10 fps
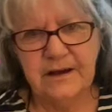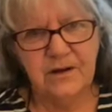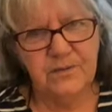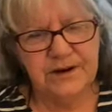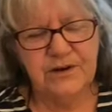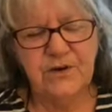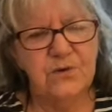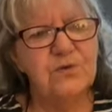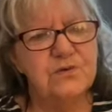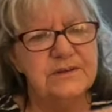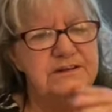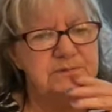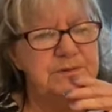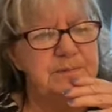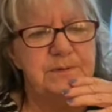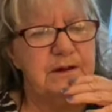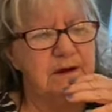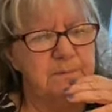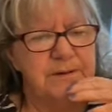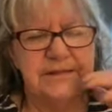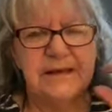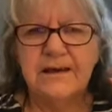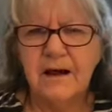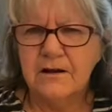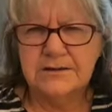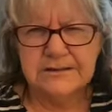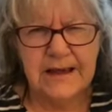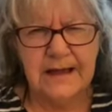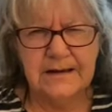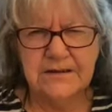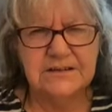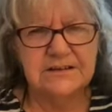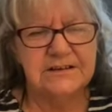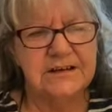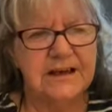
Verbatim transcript: already know who these people are, but they are talented